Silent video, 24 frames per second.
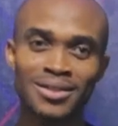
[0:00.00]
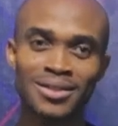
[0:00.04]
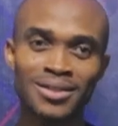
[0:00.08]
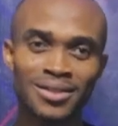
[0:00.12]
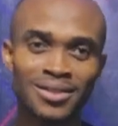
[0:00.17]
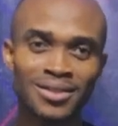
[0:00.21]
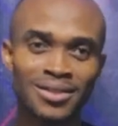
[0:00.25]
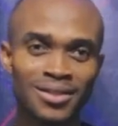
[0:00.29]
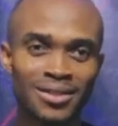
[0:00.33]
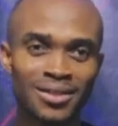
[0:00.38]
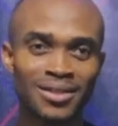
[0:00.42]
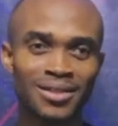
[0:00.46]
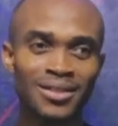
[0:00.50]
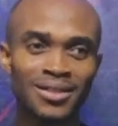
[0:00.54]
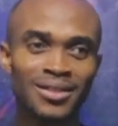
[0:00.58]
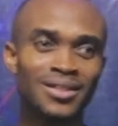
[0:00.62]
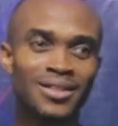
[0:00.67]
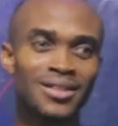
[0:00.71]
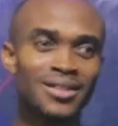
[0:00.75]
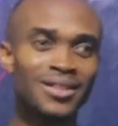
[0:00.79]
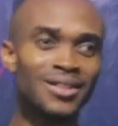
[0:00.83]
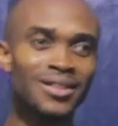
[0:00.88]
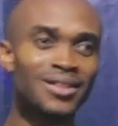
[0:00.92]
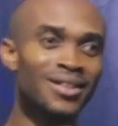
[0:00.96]

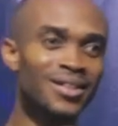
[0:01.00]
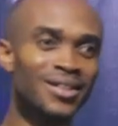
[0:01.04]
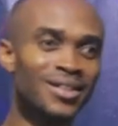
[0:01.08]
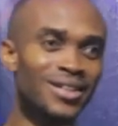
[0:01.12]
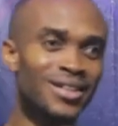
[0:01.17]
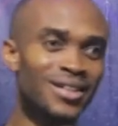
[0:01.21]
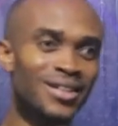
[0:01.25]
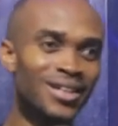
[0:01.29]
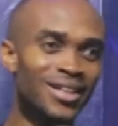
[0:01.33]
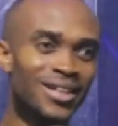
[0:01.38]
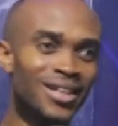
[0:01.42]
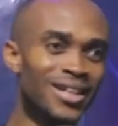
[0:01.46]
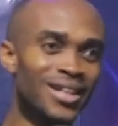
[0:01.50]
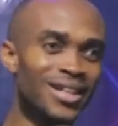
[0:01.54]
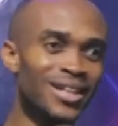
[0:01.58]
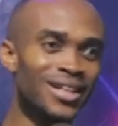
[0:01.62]
Nobody speaks.